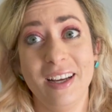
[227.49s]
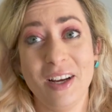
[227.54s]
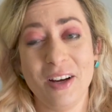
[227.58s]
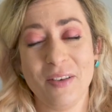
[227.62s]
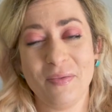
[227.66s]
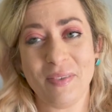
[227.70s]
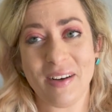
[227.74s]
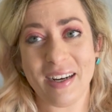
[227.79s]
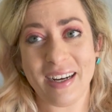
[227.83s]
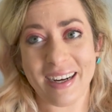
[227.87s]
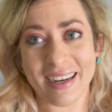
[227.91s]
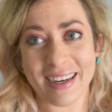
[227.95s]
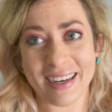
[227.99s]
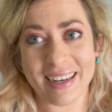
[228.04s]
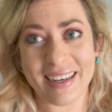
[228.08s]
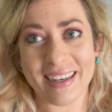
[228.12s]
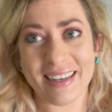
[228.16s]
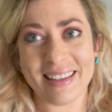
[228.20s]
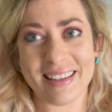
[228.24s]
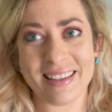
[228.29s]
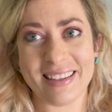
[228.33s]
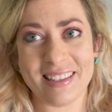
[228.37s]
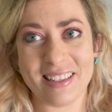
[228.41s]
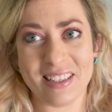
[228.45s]
behind
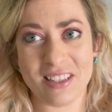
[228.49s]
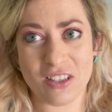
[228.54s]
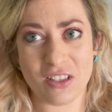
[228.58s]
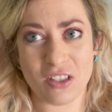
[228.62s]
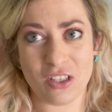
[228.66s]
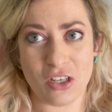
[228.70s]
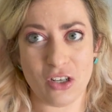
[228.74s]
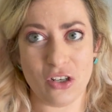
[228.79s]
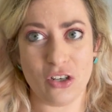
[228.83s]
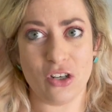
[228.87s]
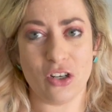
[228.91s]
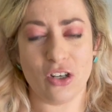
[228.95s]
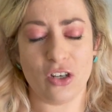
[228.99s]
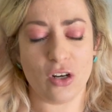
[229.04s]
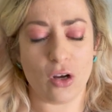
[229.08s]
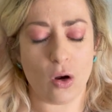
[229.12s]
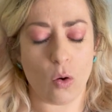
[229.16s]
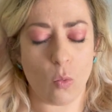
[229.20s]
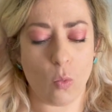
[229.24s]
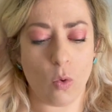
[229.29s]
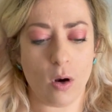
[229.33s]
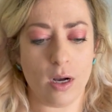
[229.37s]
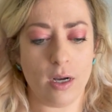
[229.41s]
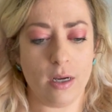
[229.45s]
this decision
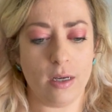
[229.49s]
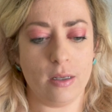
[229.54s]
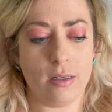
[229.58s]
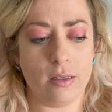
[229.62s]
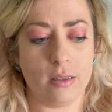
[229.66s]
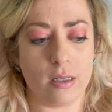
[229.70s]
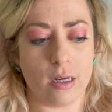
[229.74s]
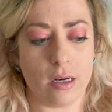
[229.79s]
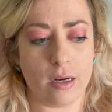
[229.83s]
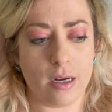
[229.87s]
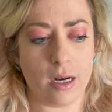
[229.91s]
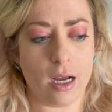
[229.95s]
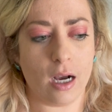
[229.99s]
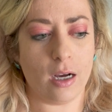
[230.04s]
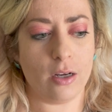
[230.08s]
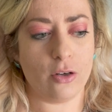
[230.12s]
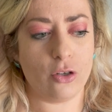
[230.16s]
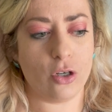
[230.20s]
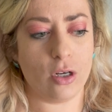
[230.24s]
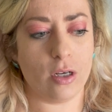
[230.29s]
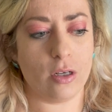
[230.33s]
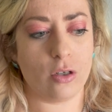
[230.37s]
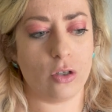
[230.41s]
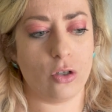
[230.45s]
was not
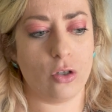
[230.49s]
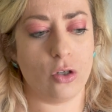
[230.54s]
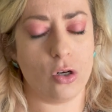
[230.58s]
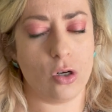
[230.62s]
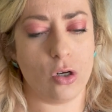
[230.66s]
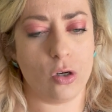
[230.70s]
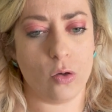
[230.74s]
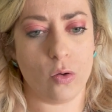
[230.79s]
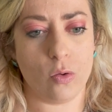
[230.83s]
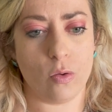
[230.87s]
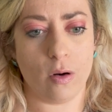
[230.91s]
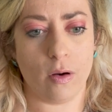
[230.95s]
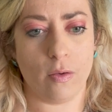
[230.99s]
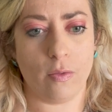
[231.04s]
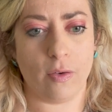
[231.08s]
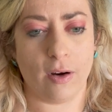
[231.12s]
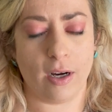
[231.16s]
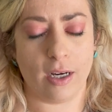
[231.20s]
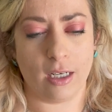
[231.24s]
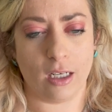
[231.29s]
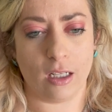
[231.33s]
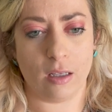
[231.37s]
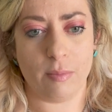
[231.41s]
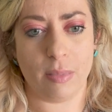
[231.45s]
just to
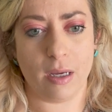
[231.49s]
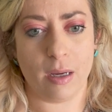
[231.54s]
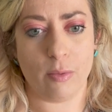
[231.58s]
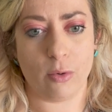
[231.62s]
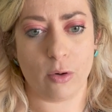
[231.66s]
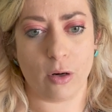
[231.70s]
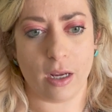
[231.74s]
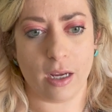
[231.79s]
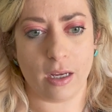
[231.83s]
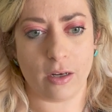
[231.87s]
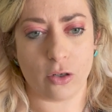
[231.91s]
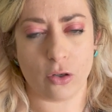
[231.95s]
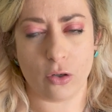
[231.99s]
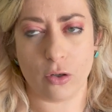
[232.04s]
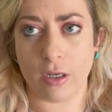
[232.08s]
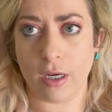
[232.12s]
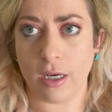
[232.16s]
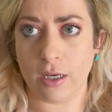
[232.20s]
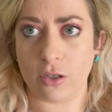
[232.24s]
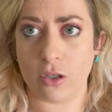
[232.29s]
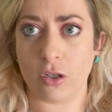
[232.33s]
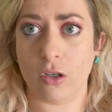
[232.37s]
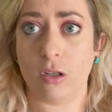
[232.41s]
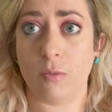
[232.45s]
finally be able to answer
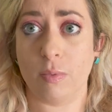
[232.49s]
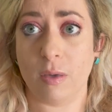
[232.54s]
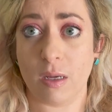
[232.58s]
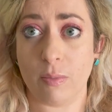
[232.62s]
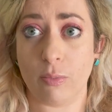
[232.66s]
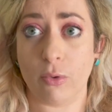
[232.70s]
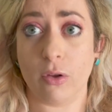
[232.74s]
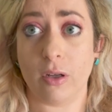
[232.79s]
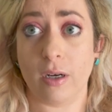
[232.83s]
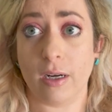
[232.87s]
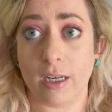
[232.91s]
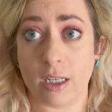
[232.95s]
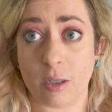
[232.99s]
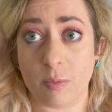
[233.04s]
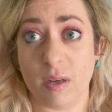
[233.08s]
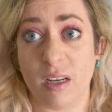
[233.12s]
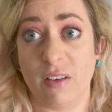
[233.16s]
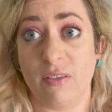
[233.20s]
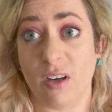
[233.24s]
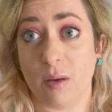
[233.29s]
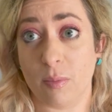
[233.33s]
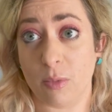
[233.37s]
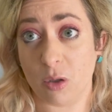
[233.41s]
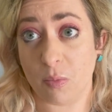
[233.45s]
yes to the people that asked me
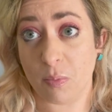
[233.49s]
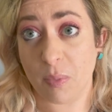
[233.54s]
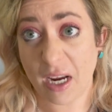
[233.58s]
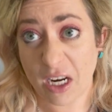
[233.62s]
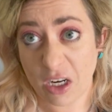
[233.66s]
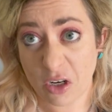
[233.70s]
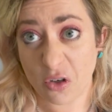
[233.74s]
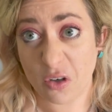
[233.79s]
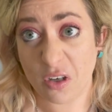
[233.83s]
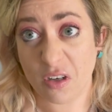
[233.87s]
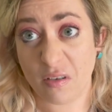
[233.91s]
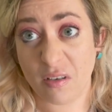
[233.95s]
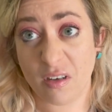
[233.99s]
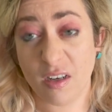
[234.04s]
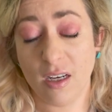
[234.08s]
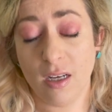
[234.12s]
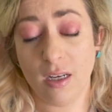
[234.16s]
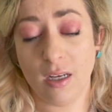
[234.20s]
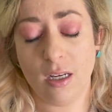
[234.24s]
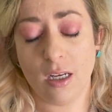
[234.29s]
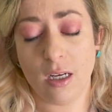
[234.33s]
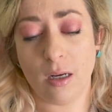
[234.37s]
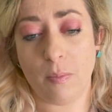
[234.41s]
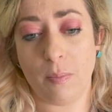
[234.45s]
if I'm on Patreon,
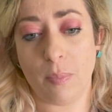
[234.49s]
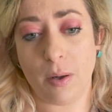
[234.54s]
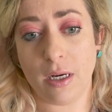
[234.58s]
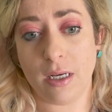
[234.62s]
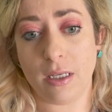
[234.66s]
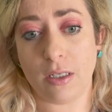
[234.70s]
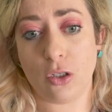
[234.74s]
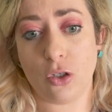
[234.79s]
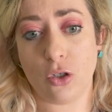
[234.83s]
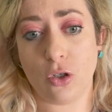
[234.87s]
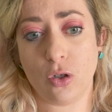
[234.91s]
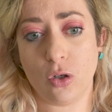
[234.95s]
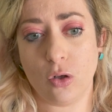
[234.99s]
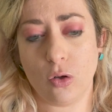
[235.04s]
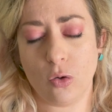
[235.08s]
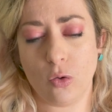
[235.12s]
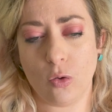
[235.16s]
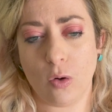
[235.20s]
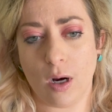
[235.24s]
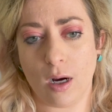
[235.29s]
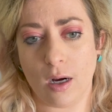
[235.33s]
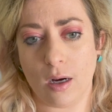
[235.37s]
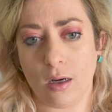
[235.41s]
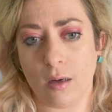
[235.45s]
but
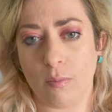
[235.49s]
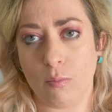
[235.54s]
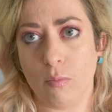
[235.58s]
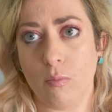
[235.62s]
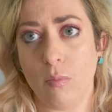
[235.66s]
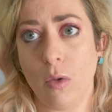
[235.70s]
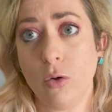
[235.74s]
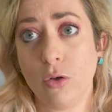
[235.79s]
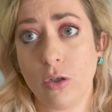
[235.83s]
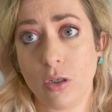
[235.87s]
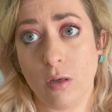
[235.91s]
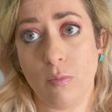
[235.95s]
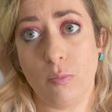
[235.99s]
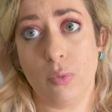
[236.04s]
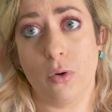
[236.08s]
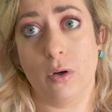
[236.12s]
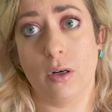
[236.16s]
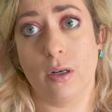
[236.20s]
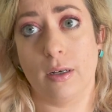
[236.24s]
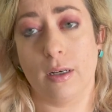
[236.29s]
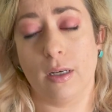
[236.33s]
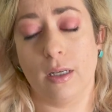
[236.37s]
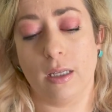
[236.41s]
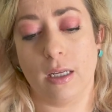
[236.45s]
to, uh, most
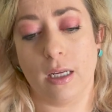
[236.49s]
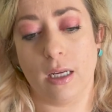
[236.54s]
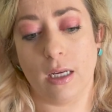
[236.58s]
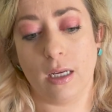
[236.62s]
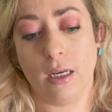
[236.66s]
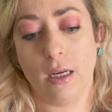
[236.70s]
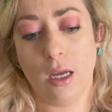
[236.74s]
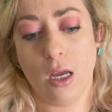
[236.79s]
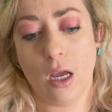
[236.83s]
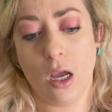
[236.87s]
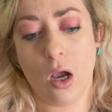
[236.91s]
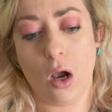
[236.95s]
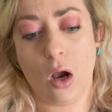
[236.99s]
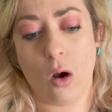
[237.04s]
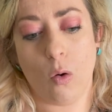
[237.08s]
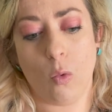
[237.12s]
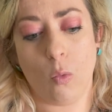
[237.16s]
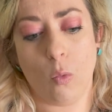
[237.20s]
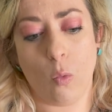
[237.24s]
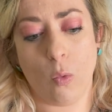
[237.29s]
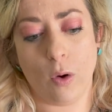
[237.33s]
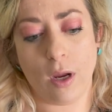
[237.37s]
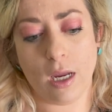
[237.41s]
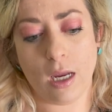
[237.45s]
importantly,
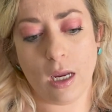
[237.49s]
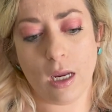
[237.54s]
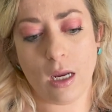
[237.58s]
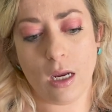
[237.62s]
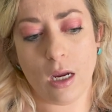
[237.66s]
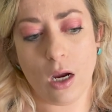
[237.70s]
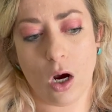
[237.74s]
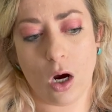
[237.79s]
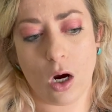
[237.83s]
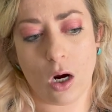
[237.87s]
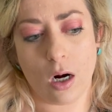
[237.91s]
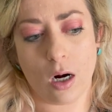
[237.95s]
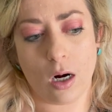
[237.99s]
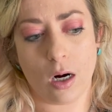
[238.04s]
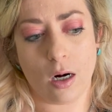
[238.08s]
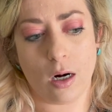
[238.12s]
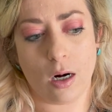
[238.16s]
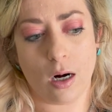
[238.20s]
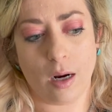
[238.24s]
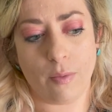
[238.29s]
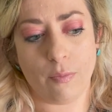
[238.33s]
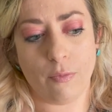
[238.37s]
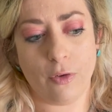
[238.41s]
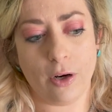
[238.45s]
we
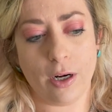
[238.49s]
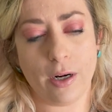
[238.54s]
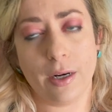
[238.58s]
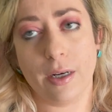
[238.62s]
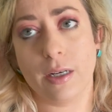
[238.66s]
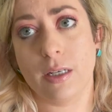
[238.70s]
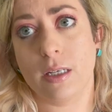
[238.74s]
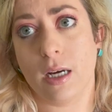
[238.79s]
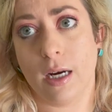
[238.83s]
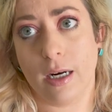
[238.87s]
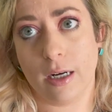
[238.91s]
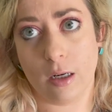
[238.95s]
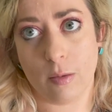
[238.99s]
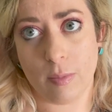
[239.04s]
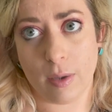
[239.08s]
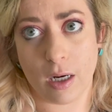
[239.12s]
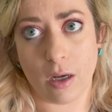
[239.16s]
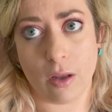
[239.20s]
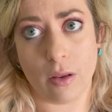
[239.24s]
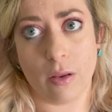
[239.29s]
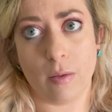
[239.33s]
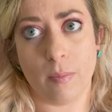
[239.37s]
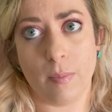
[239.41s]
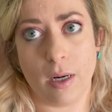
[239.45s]
are, I'm very excited
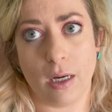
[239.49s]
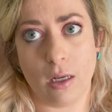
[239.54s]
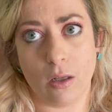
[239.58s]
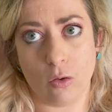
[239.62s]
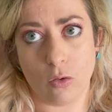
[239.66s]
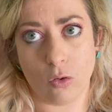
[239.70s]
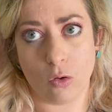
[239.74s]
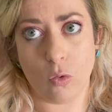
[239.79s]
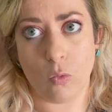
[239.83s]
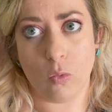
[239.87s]
about My Local